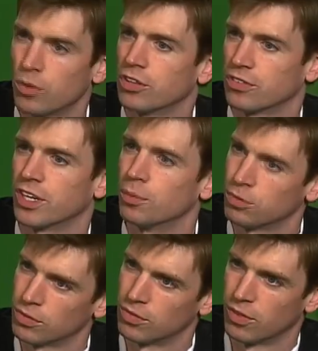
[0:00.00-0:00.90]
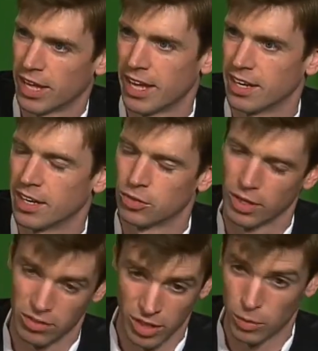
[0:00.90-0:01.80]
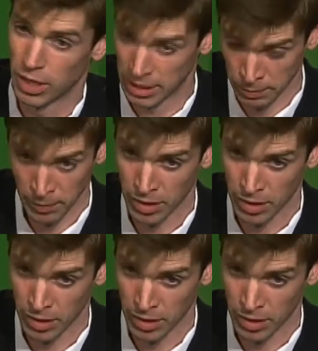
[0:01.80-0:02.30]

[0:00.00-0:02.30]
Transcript: would this have helped that? And so I can say, well,